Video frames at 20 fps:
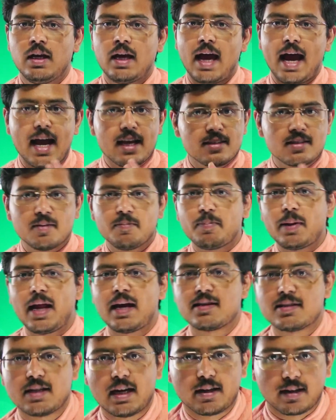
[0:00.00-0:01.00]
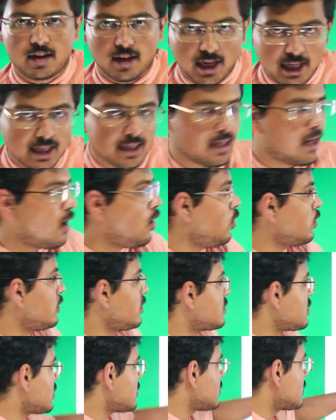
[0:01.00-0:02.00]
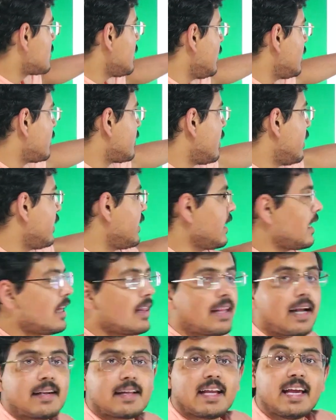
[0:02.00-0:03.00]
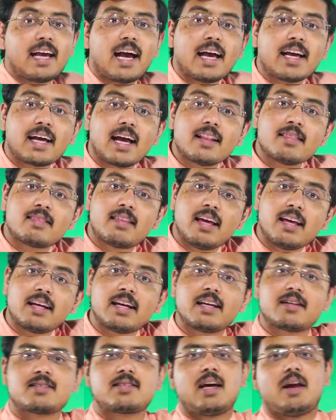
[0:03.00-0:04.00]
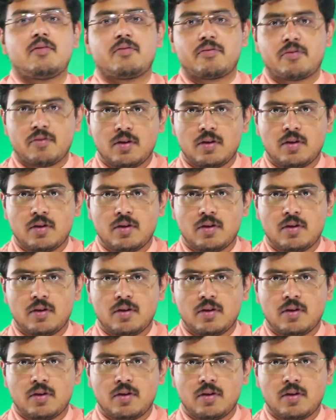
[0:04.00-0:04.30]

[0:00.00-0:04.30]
As simple as that. Right now, this is still theoretical that AI can think itself.